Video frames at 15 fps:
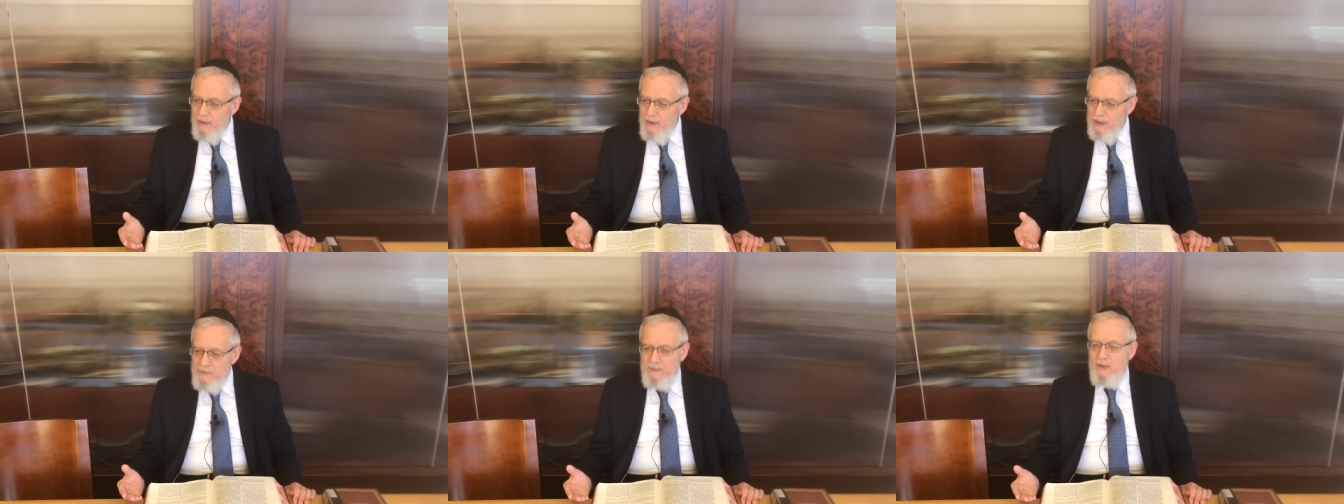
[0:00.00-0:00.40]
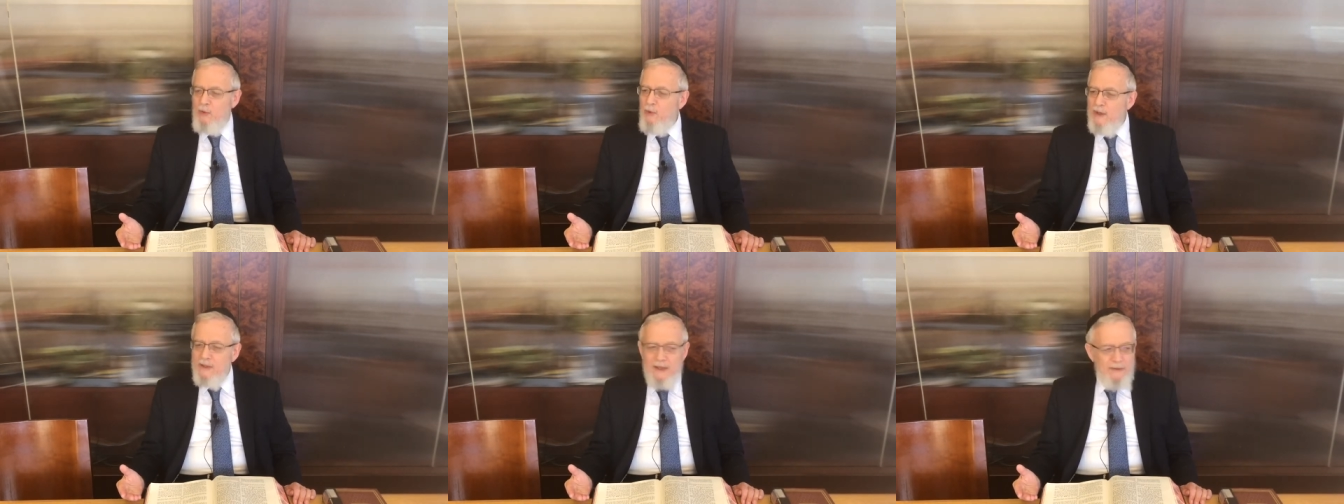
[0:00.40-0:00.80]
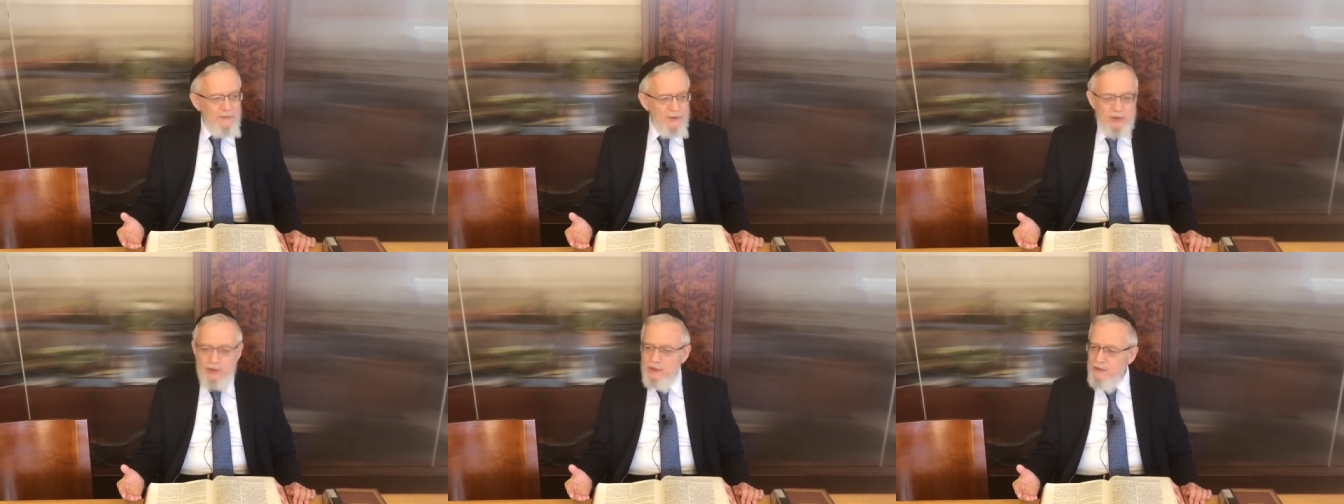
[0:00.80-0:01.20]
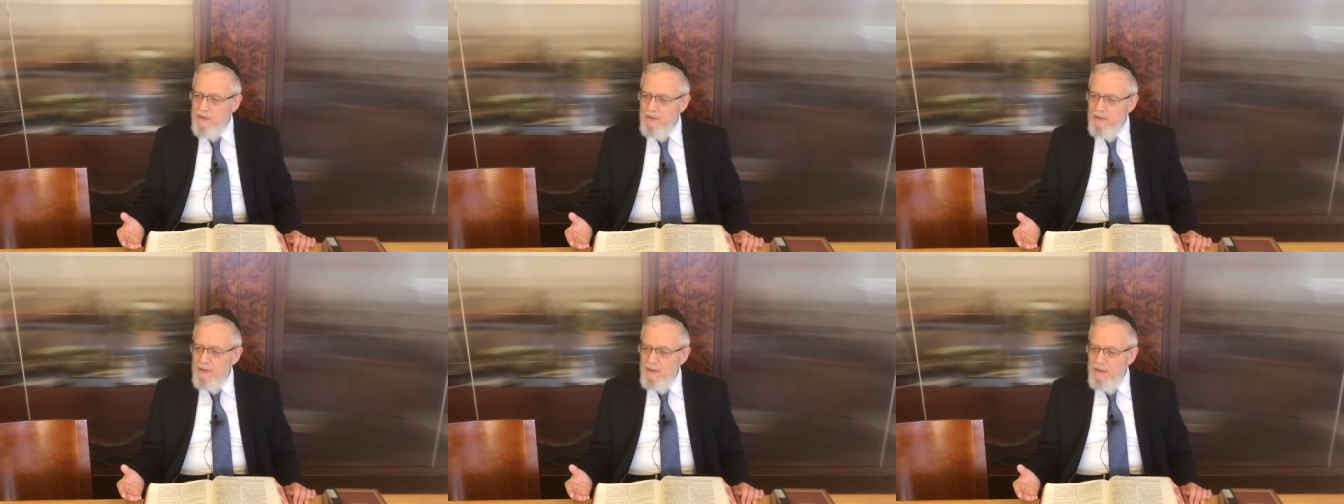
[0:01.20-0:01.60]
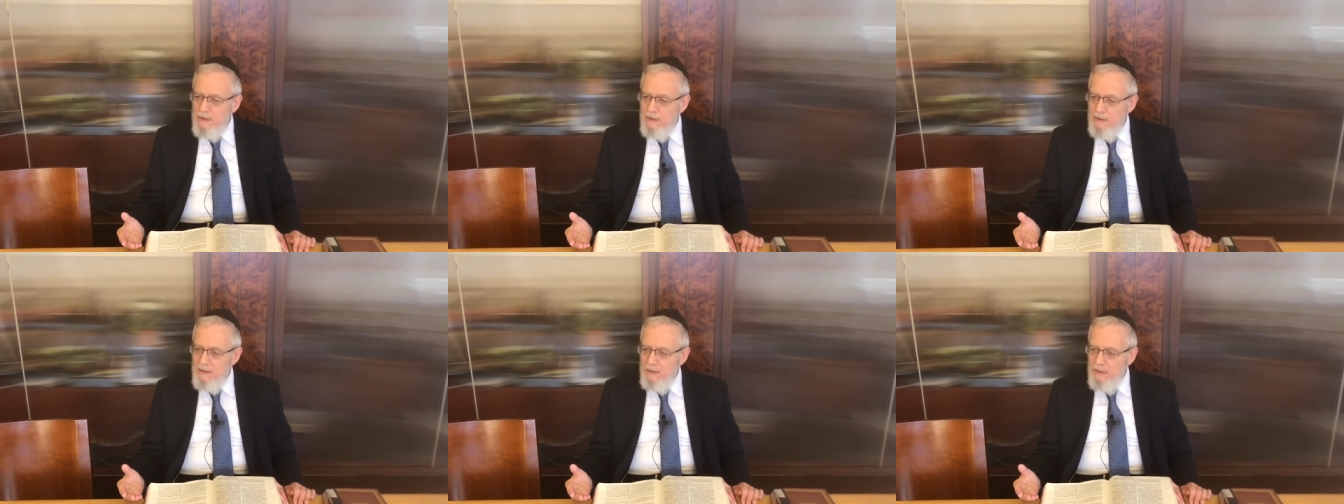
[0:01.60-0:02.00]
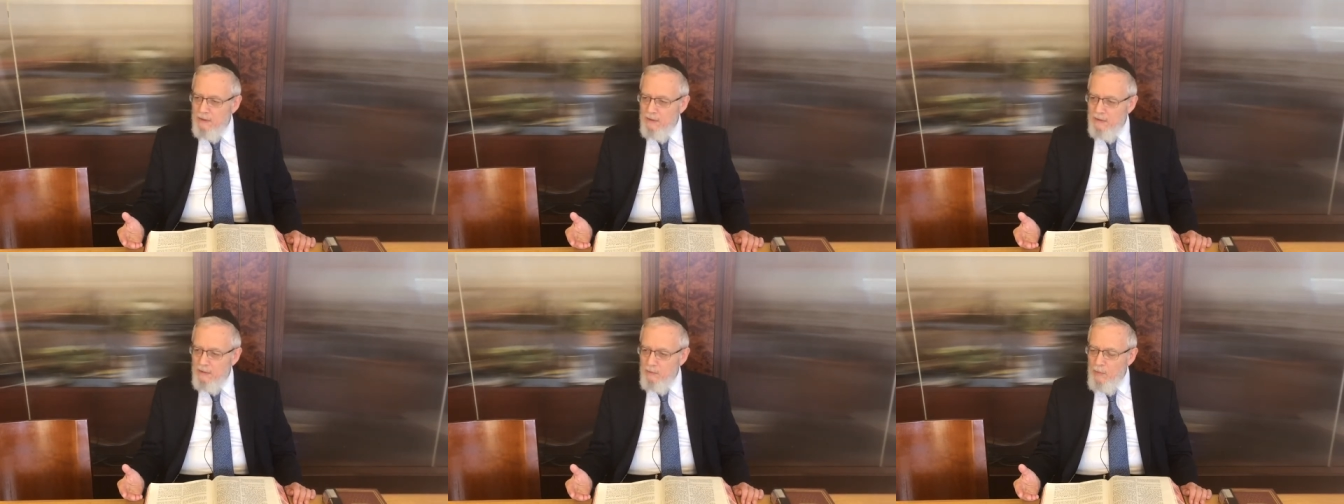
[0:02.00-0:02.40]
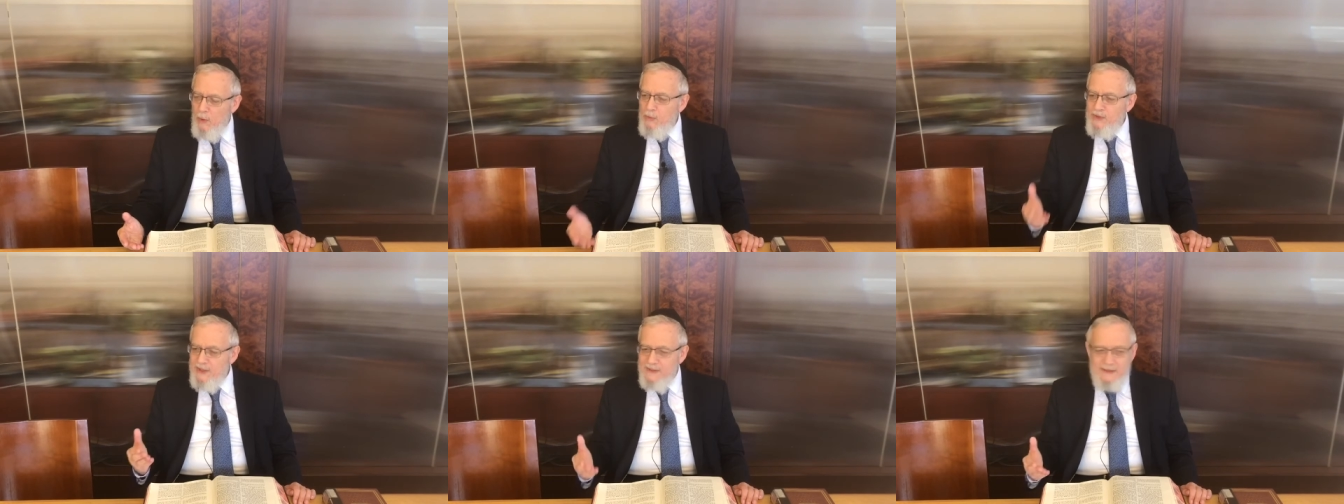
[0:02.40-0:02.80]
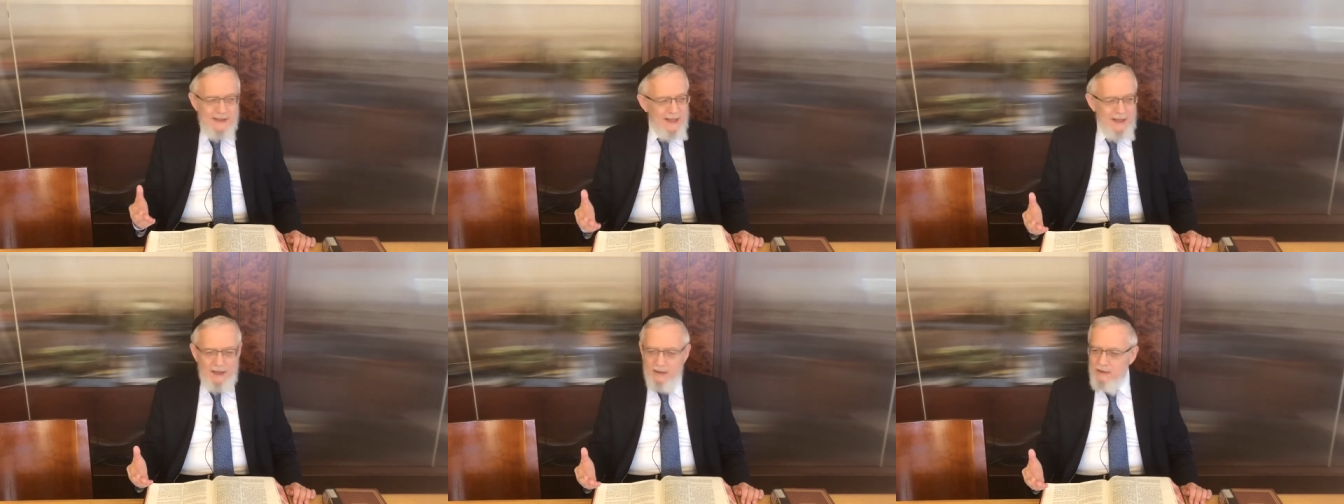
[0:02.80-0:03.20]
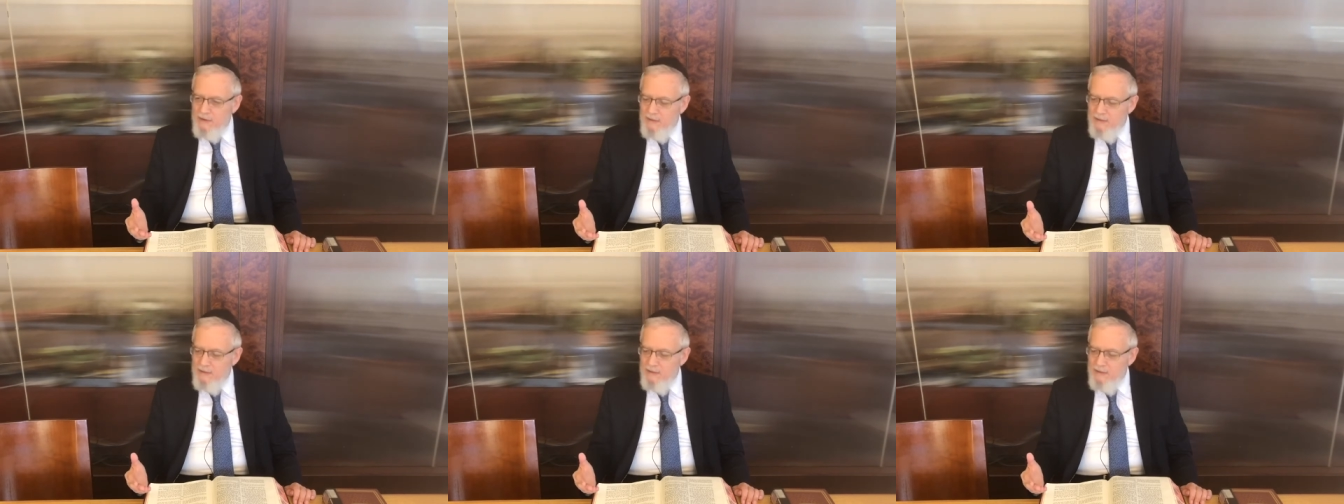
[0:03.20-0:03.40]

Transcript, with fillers: It's pikuach nefesh. What was at stake?